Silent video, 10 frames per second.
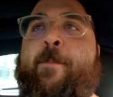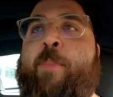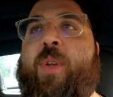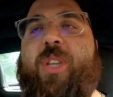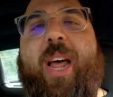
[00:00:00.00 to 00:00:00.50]

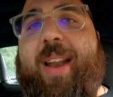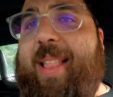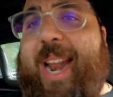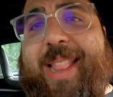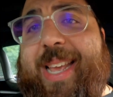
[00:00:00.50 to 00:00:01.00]
there's not a
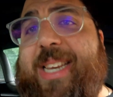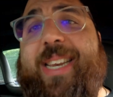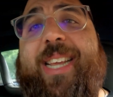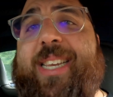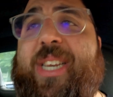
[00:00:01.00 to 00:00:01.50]
lot of things you
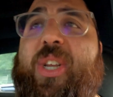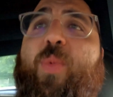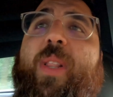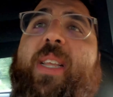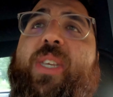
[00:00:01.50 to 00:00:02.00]
need to do
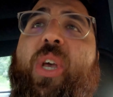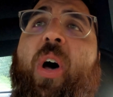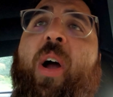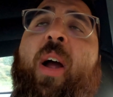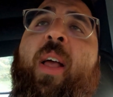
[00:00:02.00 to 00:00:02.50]
with this
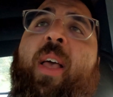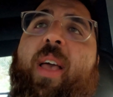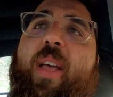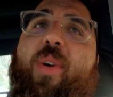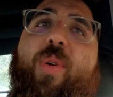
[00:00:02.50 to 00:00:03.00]
car
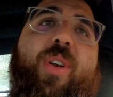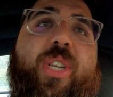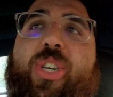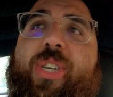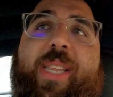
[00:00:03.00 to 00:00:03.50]
in order
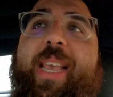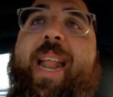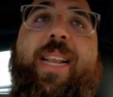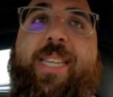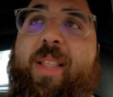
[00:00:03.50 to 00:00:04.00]
to just
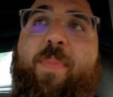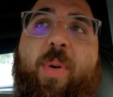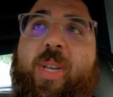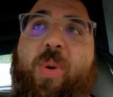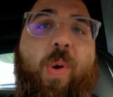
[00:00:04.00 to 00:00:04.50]
get it to the
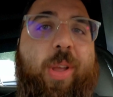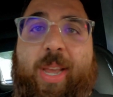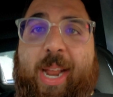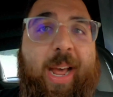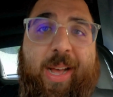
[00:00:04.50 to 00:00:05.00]
point to where you
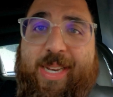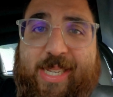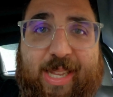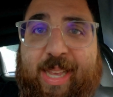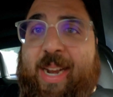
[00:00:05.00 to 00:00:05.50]
can
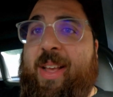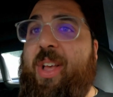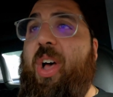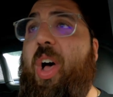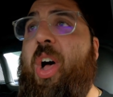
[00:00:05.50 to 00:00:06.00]
hustle it
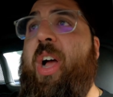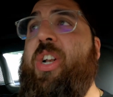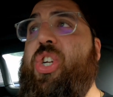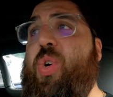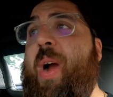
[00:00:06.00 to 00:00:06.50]
on
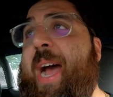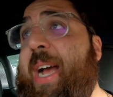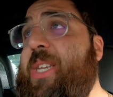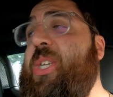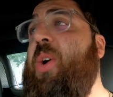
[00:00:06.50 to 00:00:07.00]

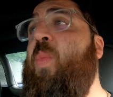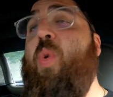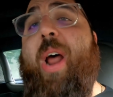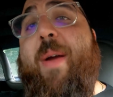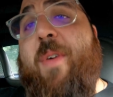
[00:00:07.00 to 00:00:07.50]
track. So
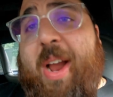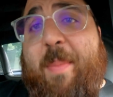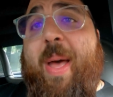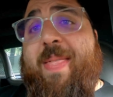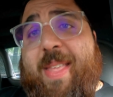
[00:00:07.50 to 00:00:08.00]
would I
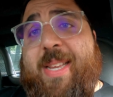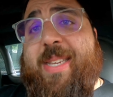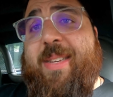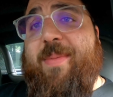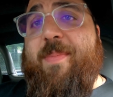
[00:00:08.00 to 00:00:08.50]
recommend
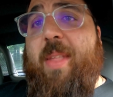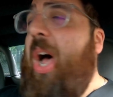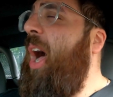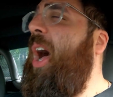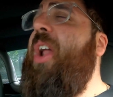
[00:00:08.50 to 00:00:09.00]
this?
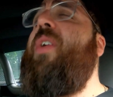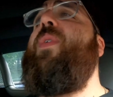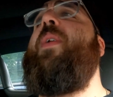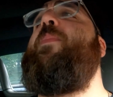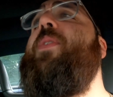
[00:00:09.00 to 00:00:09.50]

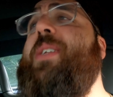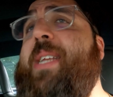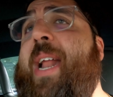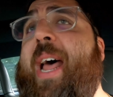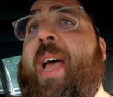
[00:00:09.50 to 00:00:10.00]

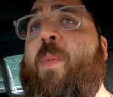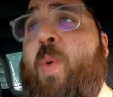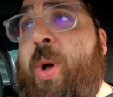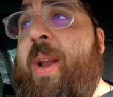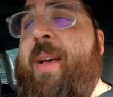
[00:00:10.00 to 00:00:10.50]
100% I
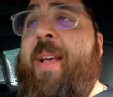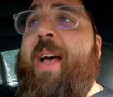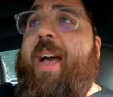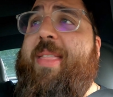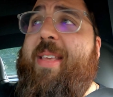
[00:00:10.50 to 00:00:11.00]
would.
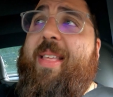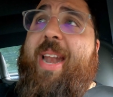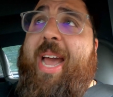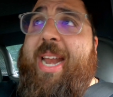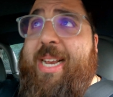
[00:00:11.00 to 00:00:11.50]
I think the
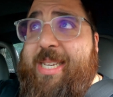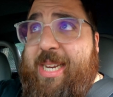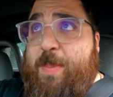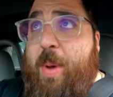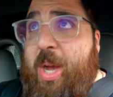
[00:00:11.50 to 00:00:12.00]

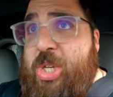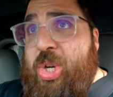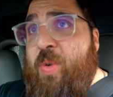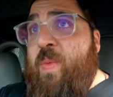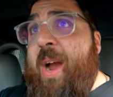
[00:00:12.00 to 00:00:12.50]
986
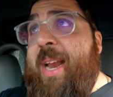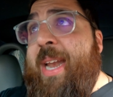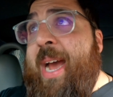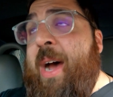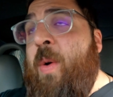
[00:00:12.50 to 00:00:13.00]
Boxster right
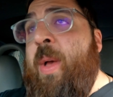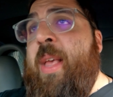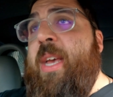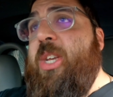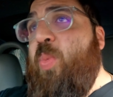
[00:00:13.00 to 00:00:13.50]
now
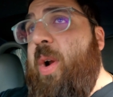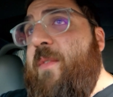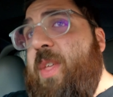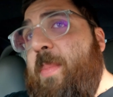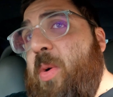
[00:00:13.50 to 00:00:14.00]
is one
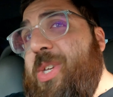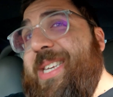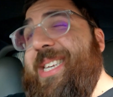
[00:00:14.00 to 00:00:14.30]
of the most